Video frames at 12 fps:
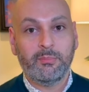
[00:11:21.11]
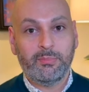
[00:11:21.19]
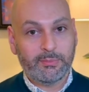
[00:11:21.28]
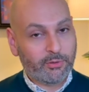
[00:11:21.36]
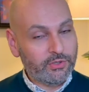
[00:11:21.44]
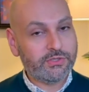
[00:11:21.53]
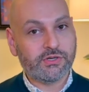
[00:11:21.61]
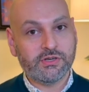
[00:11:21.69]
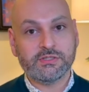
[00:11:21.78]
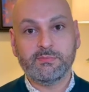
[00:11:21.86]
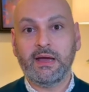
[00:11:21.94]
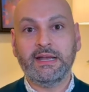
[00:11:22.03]
But
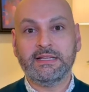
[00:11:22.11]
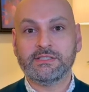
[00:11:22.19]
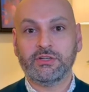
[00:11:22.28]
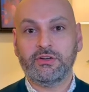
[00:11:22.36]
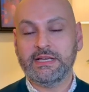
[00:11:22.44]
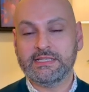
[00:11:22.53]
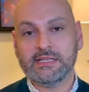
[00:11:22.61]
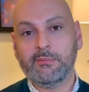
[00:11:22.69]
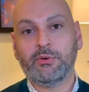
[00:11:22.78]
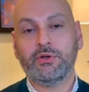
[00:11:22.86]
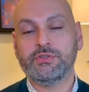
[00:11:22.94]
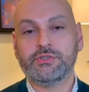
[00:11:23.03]
producers might disagree. Some
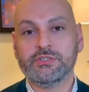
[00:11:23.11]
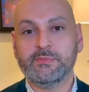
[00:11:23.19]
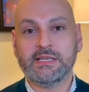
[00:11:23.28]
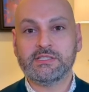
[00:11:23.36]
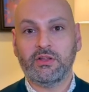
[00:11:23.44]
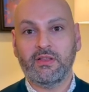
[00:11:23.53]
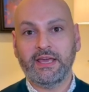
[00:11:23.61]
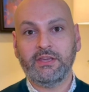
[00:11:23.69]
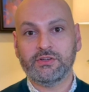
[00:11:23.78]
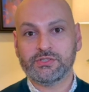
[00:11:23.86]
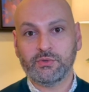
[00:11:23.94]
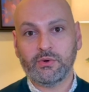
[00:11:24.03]
producers may still like
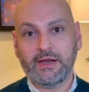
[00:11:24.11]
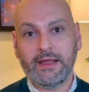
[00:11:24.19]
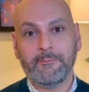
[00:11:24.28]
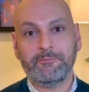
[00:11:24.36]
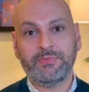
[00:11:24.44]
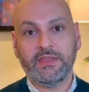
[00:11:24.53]
your story